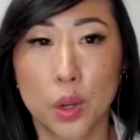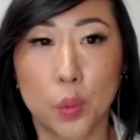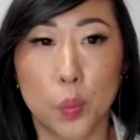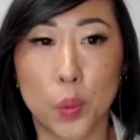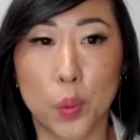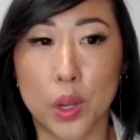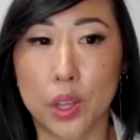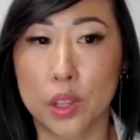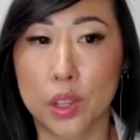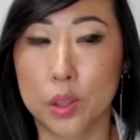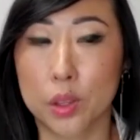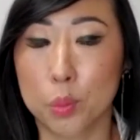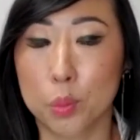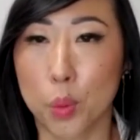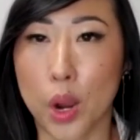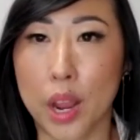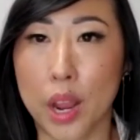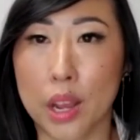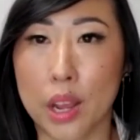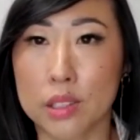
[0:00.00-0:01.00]
with
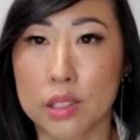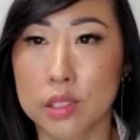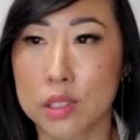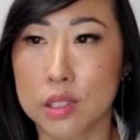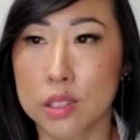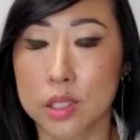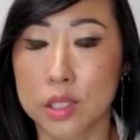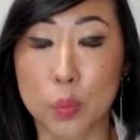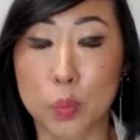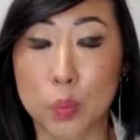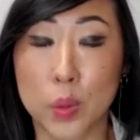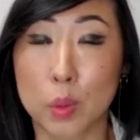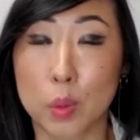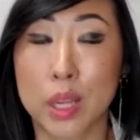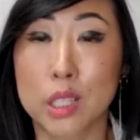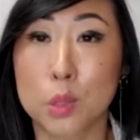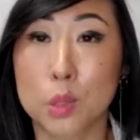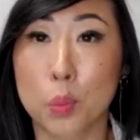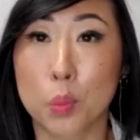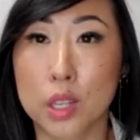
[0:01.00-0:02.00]
brands, some of the
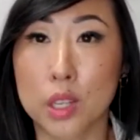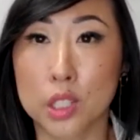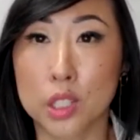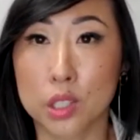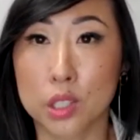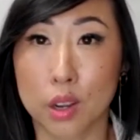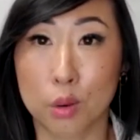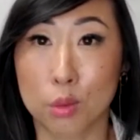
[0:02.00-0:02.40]
biggest brands